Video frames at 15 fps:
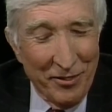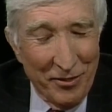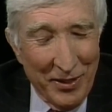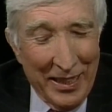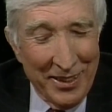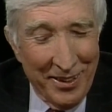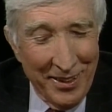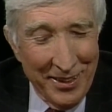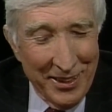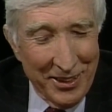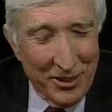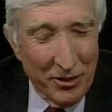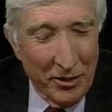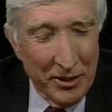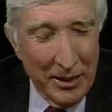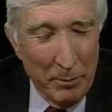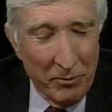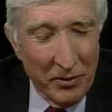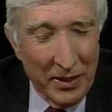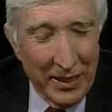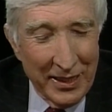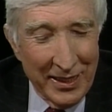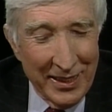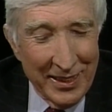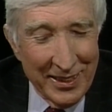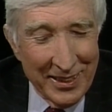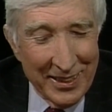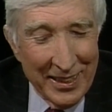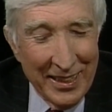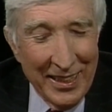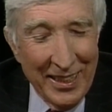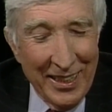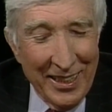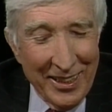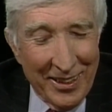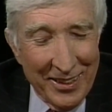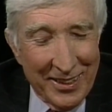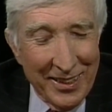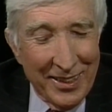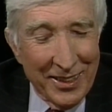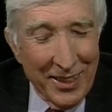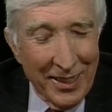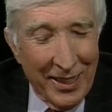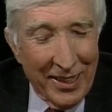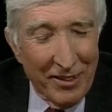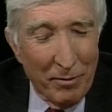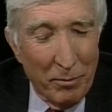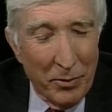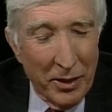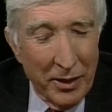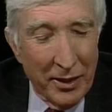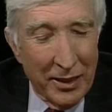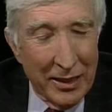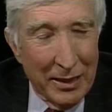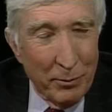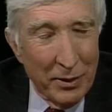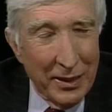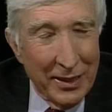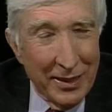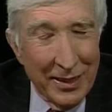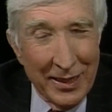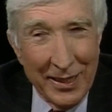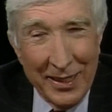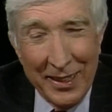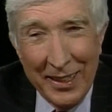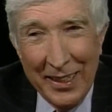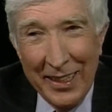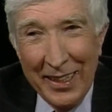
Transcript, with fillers: and had the list drawn up finally, because there's a lot of murder. I mean, uh,